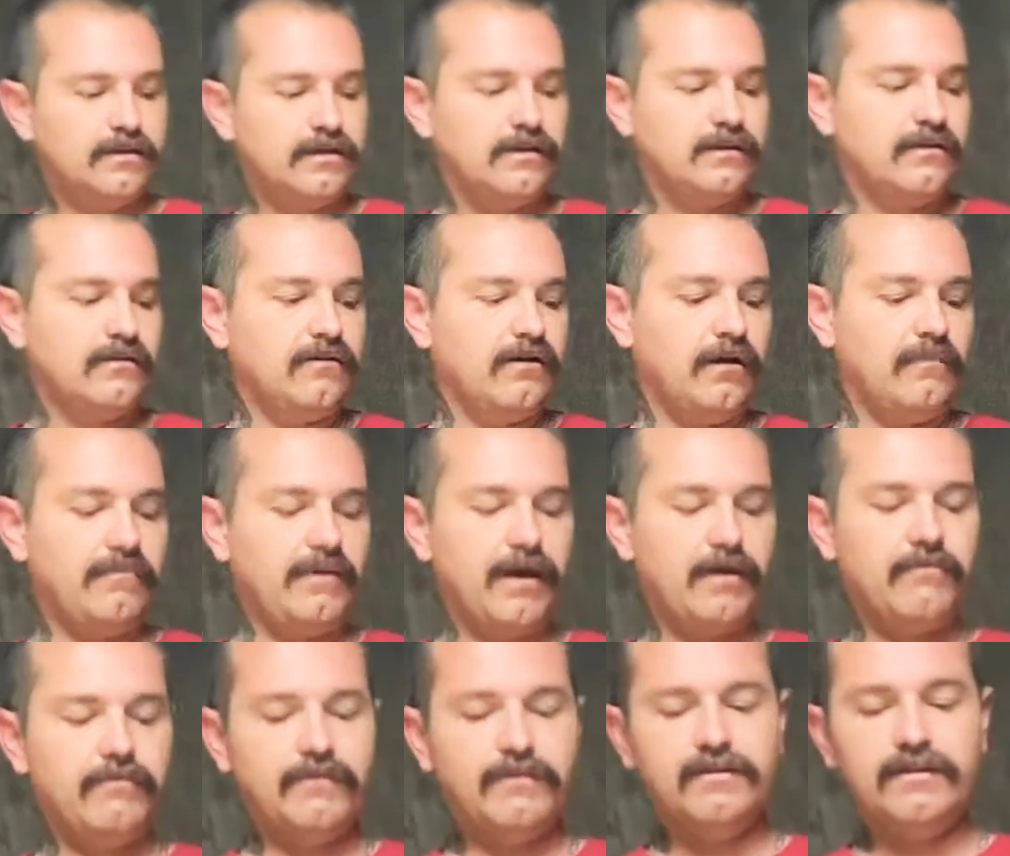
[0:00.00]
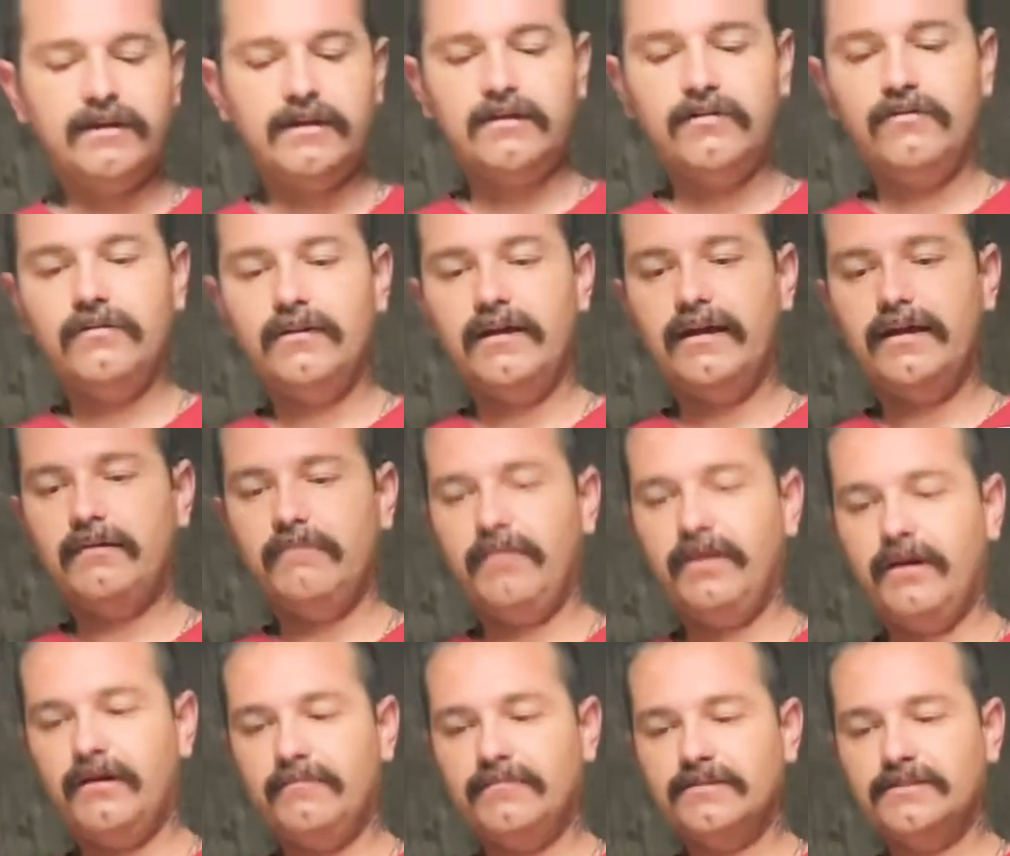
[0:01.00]
They're not bad. One thing I don't like
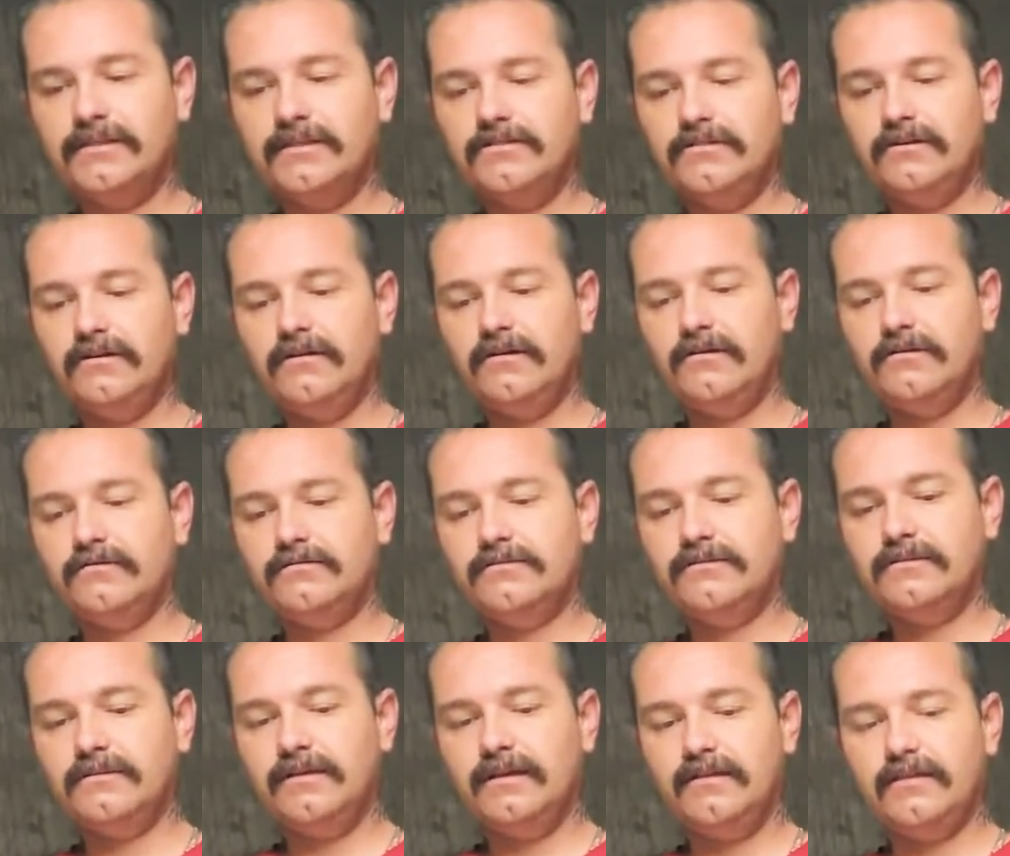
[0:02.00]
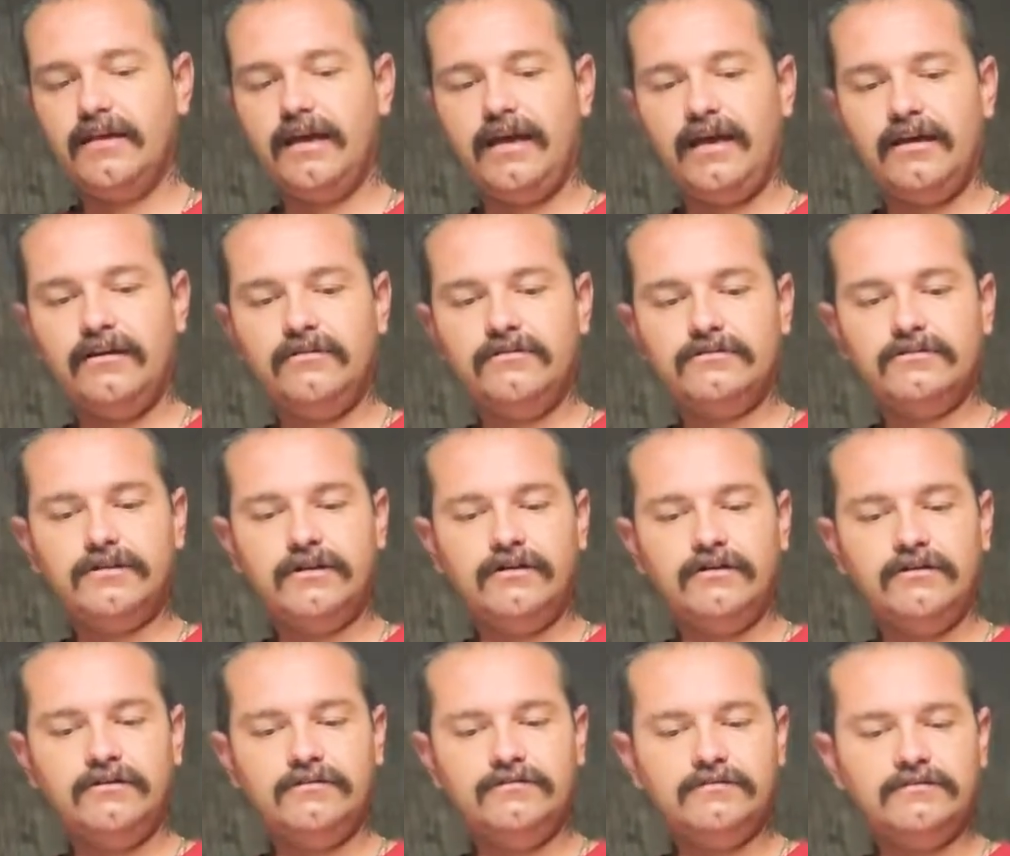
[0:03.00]
about them is they turn. See how the handle
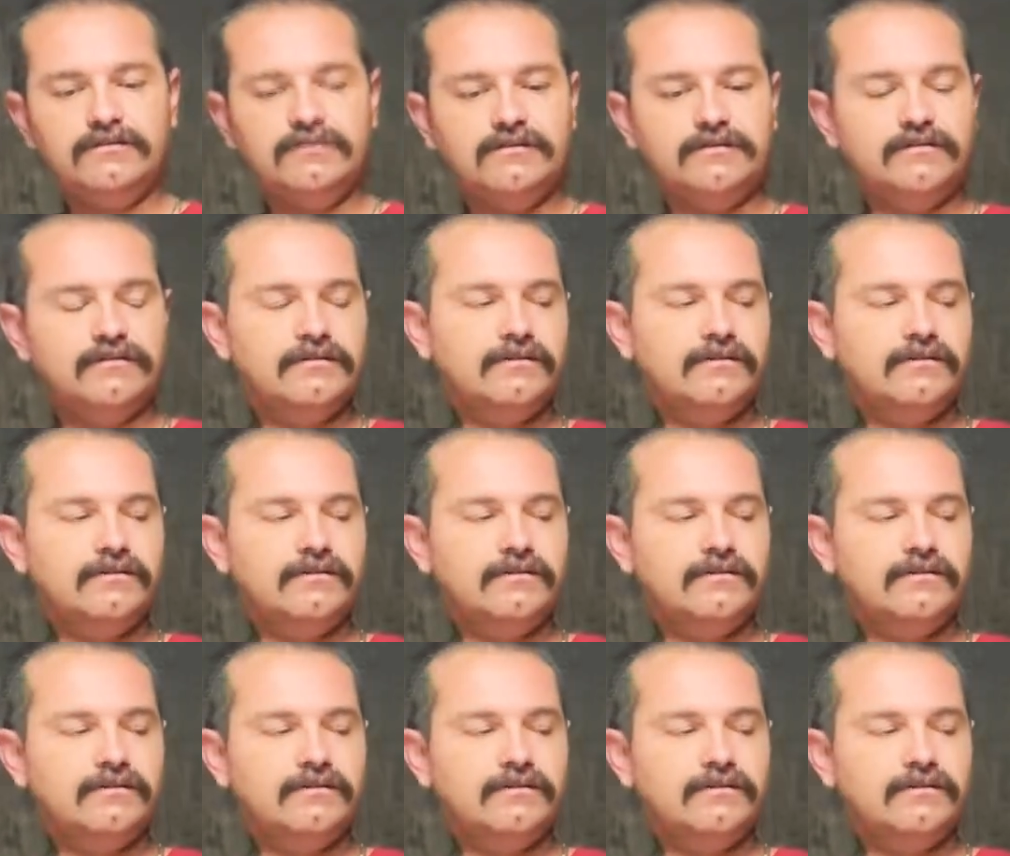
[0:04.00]
turns?